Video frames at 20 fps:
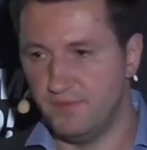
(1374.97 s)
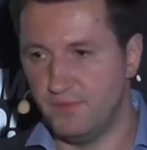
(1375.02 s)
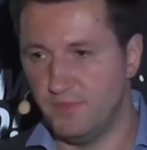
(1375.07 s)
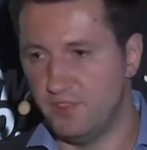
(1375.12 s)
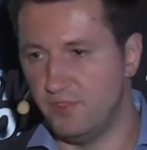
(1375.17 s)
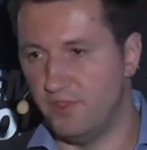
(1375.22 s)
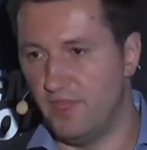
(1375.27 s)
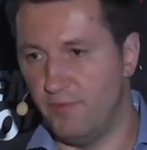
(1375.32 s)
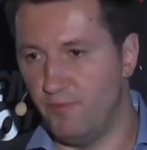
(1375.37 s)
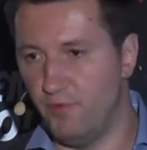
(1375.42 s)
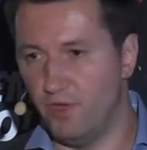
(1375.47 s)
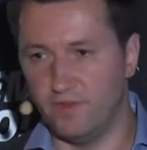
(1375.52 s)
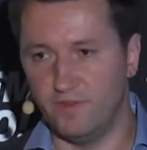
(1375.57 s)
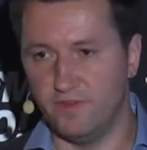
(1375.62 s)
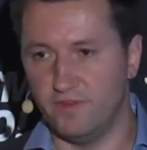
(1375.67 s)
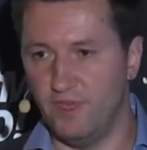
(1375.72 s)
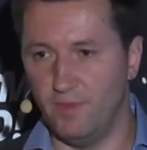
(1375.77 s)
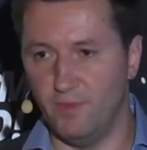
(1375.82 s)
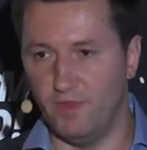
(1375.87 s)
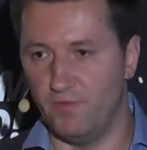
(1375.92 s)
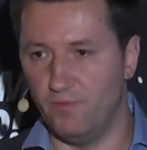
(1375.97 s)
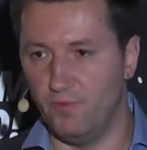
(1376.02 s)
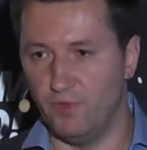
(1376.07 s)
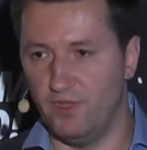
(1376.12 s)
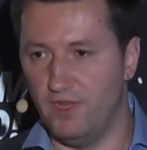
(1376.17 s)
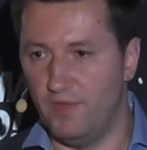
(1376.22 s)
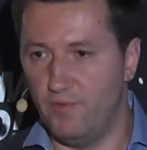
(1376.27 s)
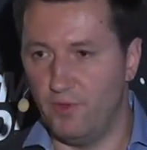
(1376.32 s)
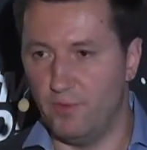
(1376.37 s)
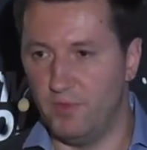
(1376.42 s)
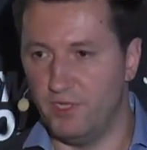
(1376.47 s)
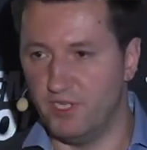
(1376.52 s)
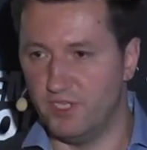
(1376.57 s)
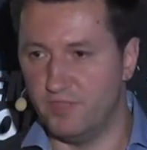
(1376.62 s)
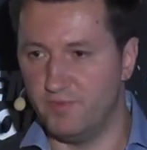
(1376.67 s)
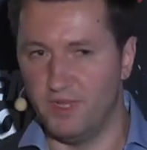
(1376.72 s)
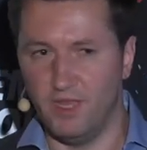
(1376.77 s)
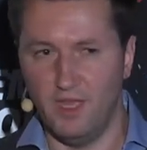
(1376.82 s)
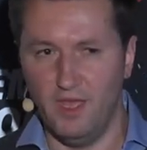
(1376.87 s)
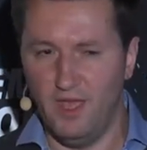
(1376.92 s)
So that works, same as what Network
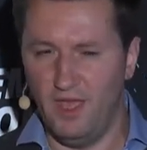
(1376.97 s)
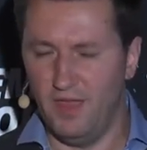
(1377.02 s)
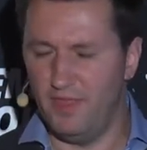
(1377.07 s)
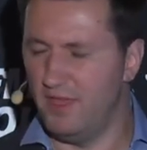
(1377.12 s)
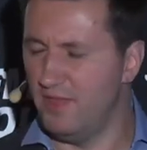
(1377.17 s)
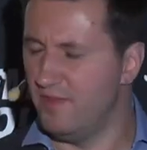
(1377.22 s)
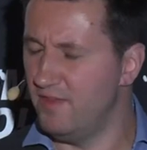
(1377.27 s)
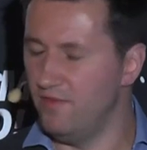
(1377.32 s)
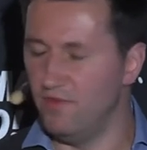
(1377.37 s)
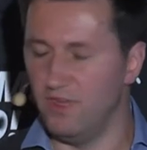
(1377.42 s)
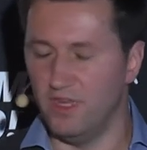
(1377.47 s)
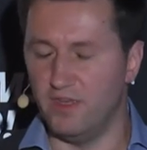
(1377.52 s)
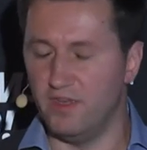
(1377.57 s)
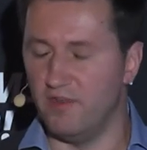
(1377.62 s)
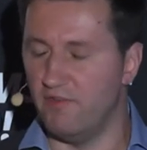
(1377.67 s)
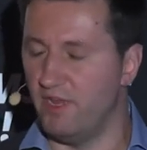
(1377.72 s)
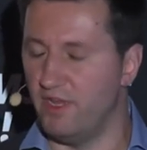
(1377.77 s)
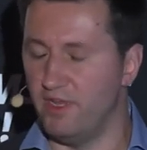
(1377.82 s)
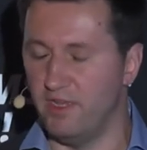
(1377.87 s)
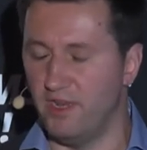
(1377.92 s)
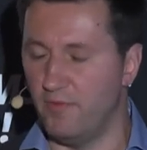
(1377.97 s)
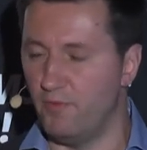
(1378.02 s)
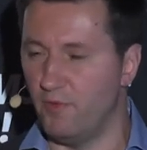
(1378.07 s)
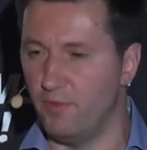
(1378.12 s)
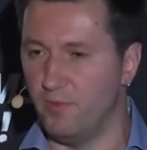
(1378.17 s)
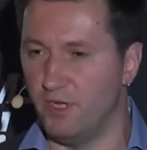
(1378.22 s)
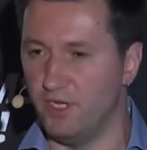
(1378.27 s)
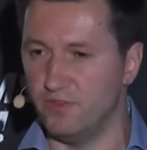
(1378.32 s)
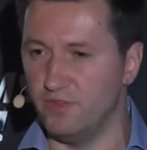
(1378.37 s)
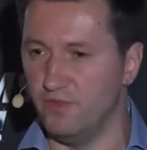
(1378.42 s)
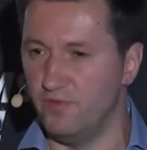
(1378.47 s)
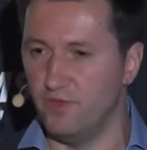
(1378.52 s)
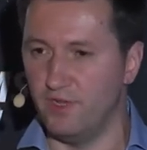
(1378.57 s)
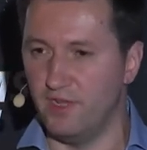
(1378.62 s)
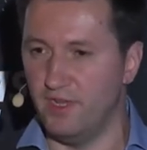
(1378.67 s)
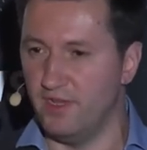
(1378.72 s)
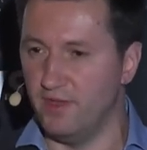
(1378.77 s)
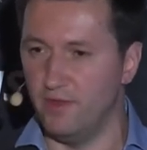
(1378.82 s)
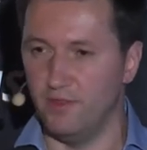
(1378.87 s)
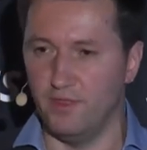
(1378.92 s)
Manager expects. I think it's even integrated in Network Manager. So
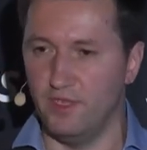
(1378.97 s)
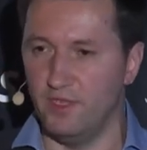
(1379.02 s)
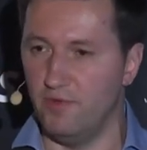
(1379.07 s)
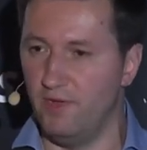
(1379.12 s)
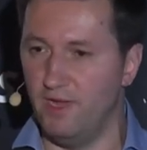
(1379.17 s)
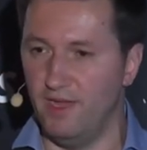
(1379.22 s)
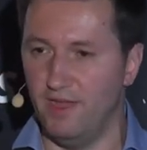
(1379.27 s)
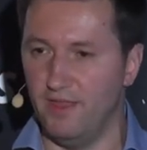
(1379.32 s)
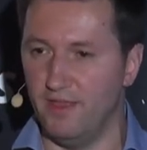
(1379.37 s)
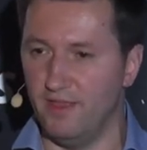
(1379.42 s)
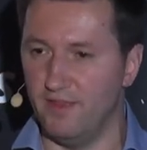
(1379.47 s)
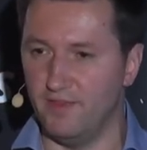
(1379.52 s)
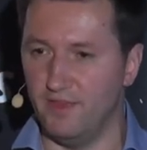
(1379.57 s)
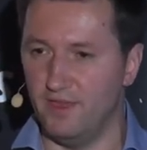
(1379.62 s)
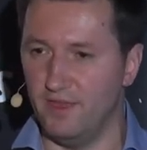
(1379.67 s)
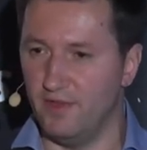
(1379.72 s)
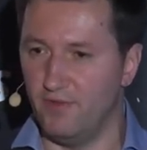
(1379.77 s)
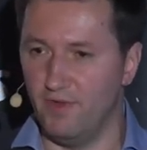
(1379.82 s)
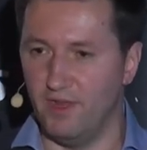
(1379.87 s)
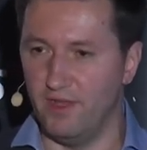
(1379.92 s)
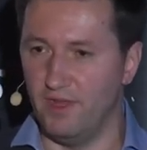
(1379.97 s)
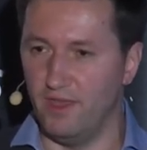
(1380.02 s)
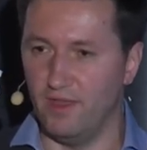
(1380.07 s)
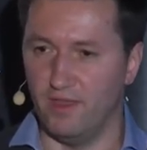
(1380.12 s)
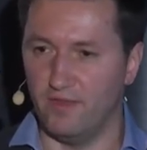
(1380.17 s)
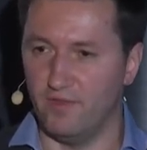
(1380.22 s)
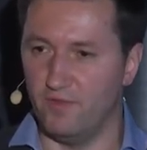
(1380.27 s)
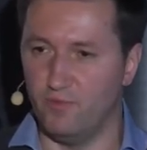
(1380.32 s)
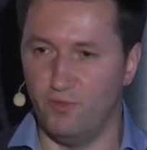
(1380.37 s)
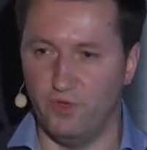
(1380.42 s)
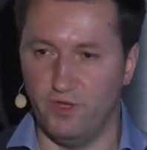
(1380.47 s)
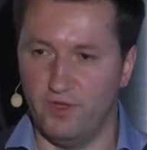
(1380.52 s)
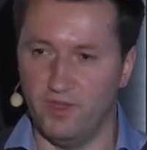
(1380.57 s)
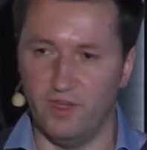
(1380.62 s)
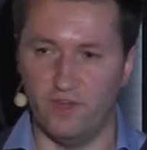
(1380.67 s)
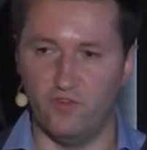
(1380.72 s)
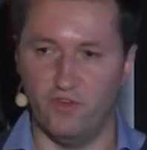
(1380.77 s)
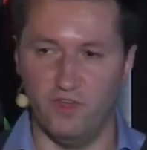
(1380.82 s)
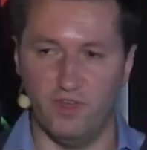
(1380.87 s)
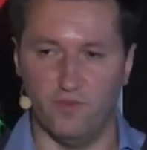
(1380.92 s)
if you click on the UI, they say create access
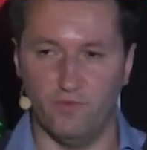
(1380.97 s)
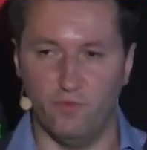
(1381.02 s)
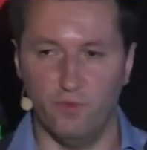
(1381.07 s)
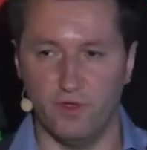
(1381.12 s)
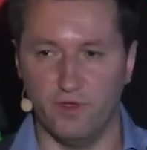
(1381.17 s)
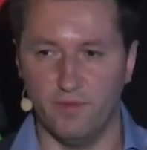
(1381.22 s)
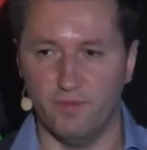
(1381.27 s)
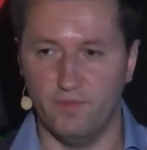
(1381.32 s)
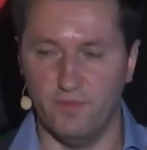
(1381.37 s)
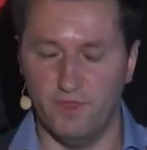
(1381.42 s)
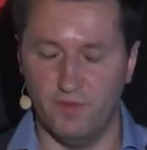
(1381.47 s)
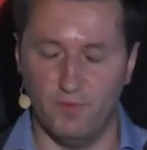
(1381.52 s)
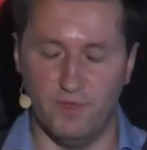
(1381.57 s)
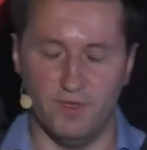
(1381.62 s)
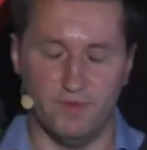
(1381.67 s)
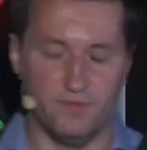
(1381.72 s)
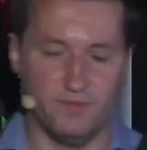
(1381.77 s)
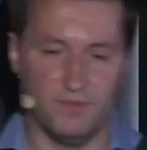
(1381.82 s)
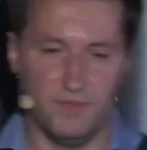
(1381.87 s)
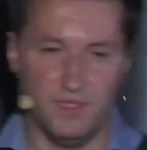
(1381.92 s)
point, it actually does work as well.